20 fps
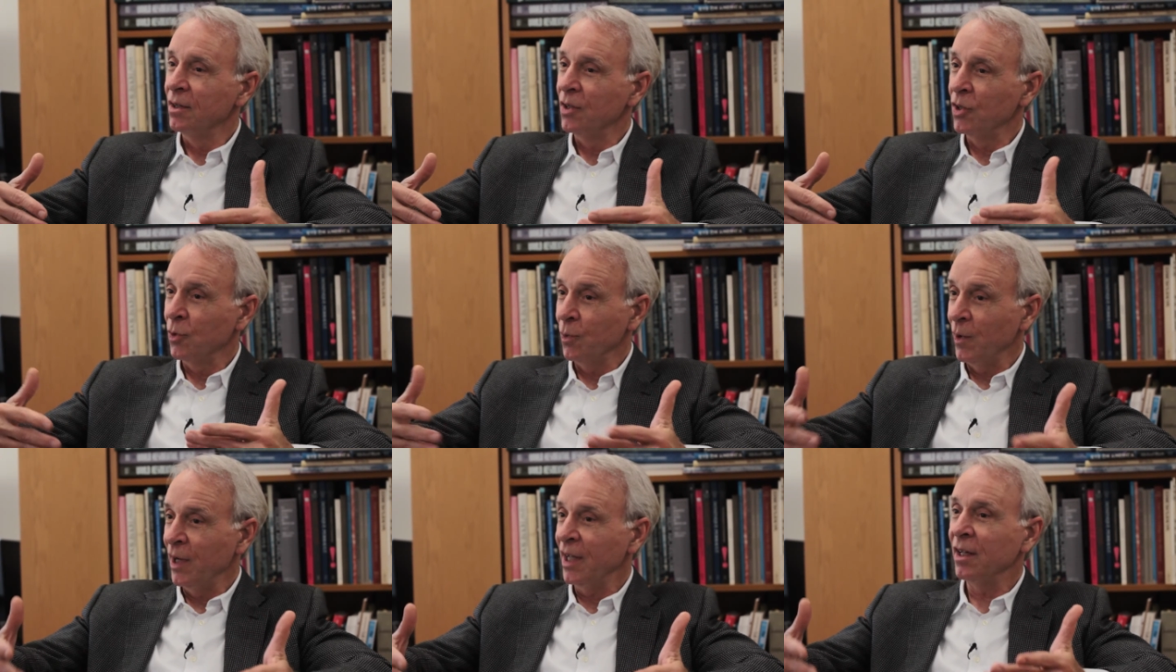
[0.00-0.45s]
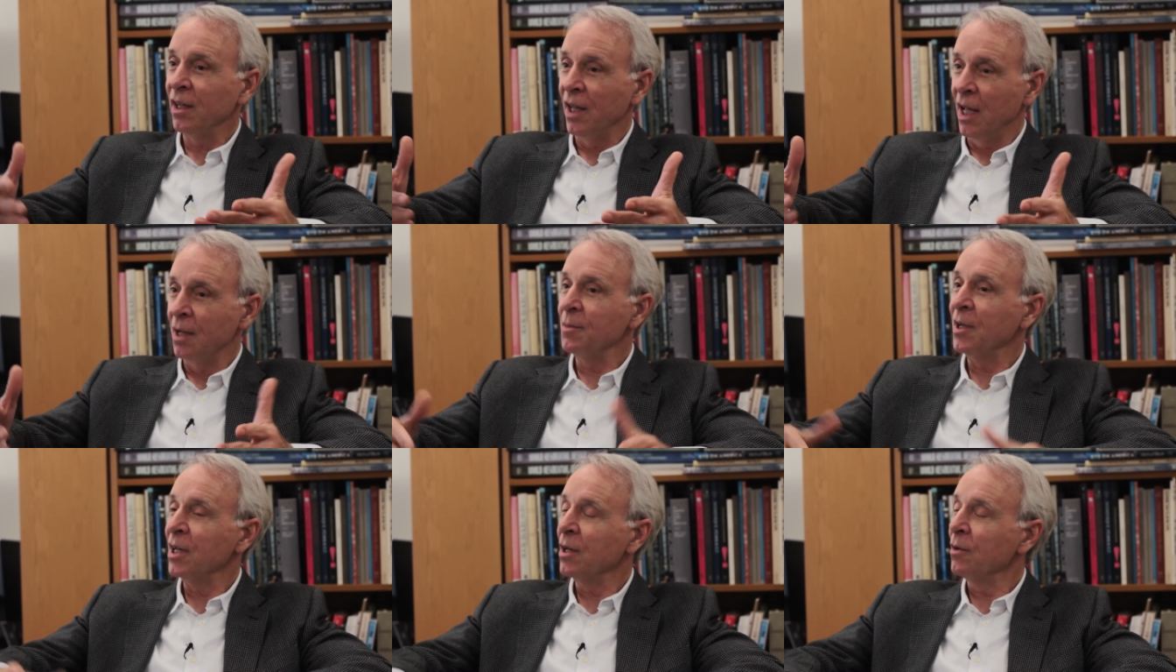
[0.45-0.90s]
the
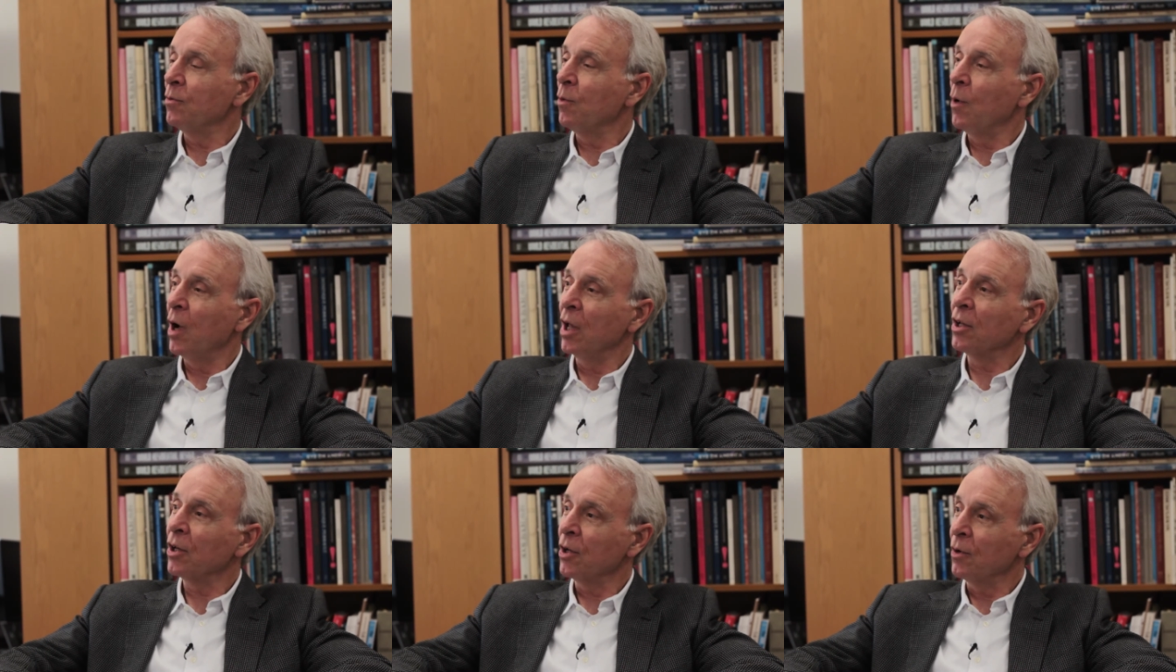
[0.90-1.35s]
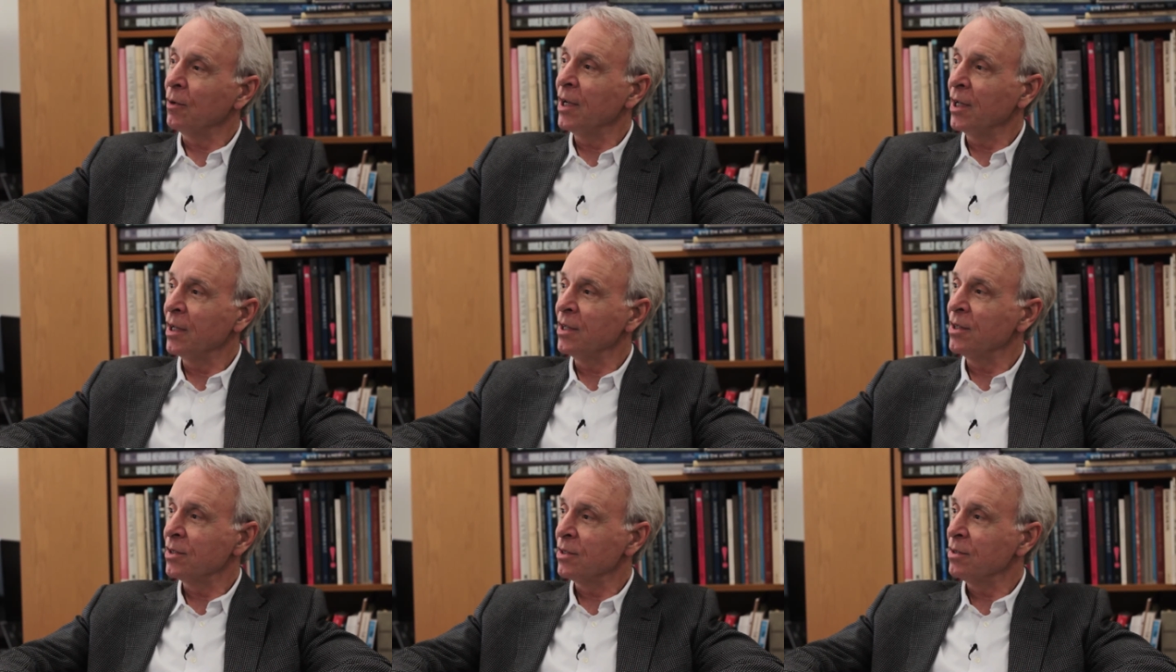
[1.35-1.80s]
reclaiming of Waller Creek
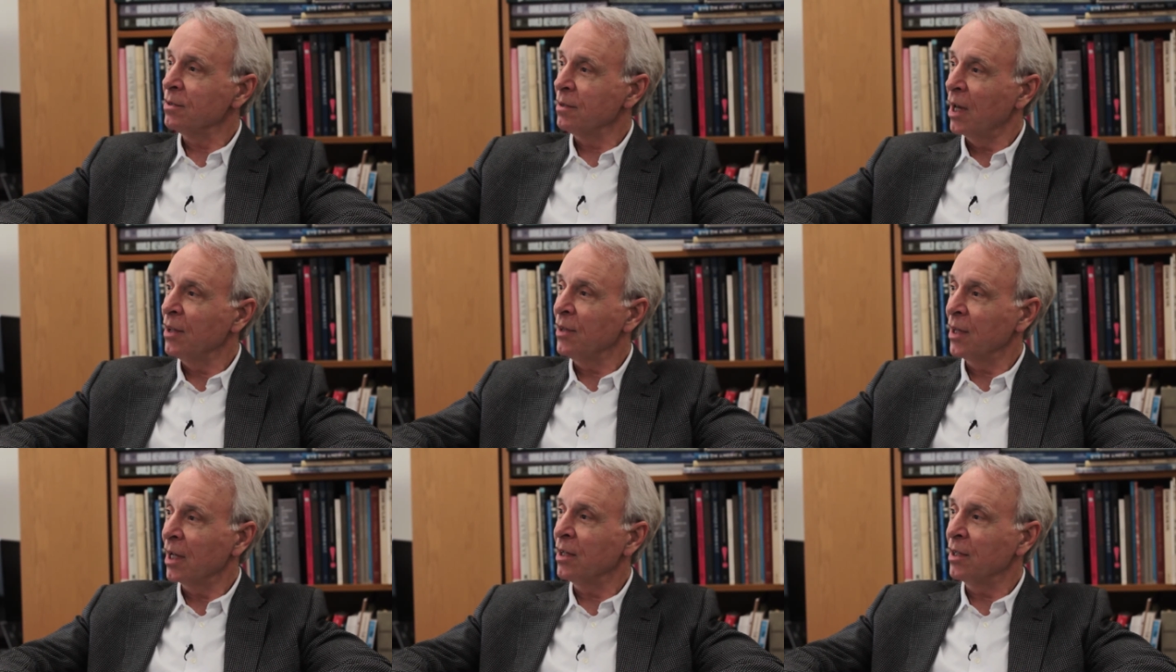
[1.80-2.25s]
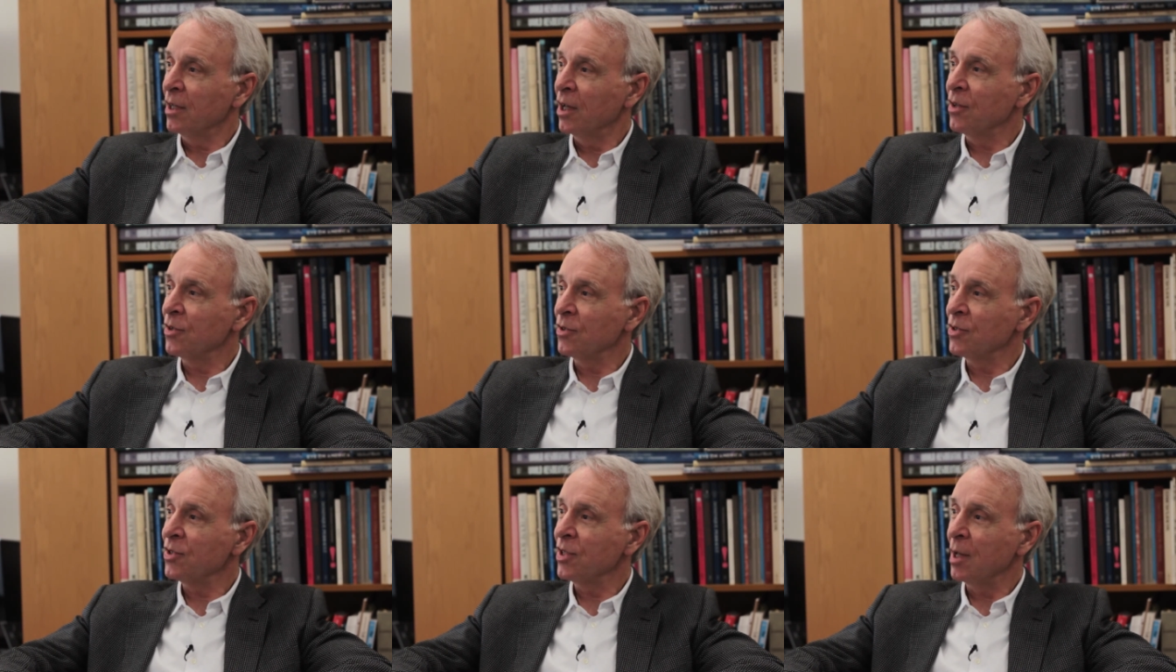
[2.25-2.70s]
is, I think,
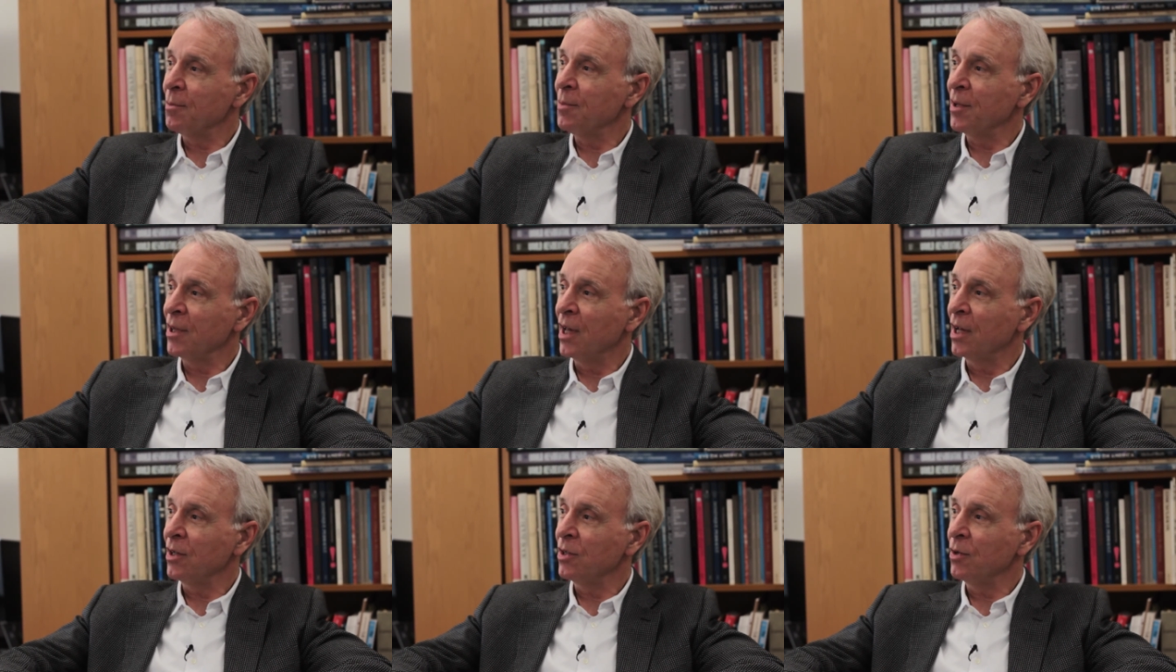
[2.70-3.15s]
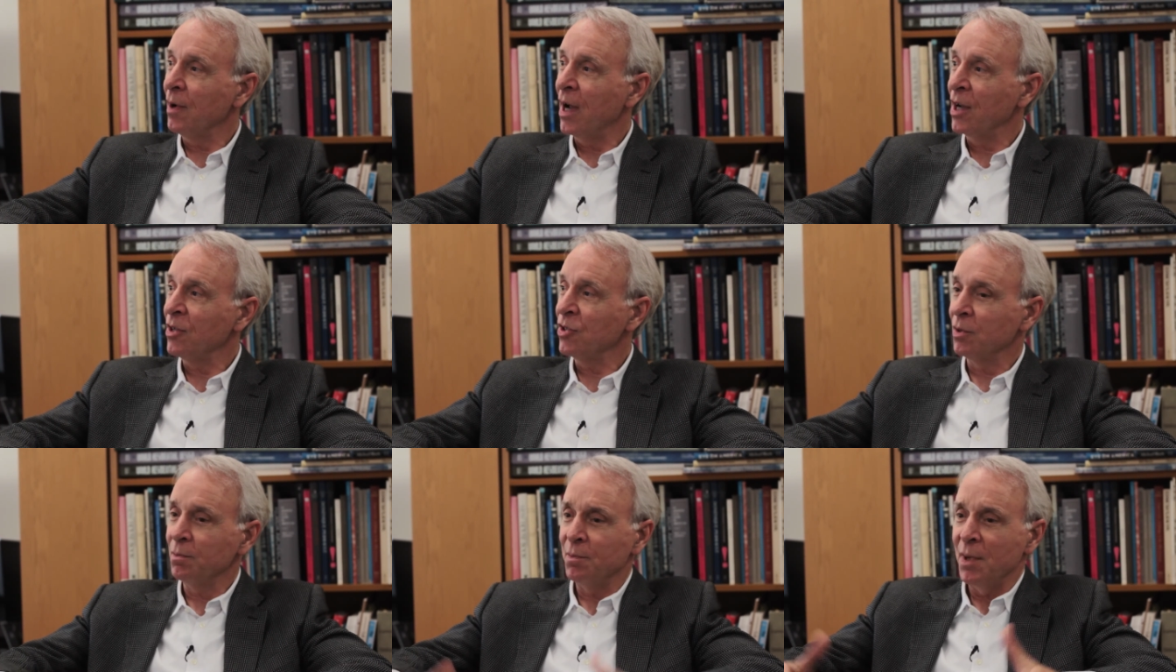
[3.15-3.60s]
another step in that
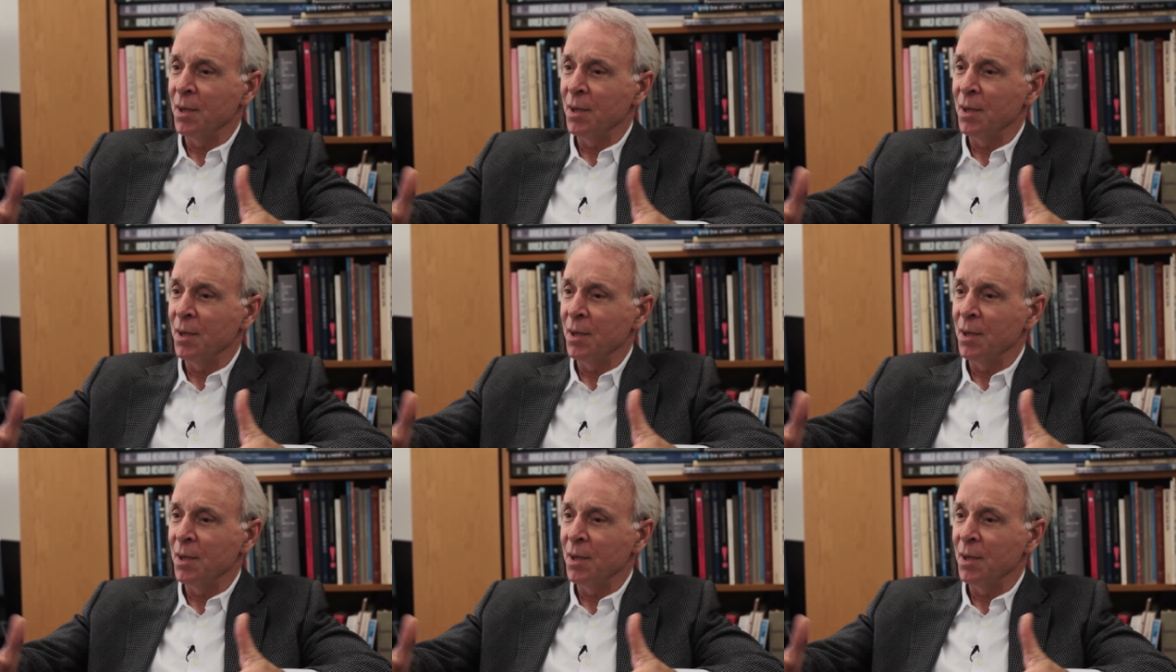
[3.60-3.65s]
direction.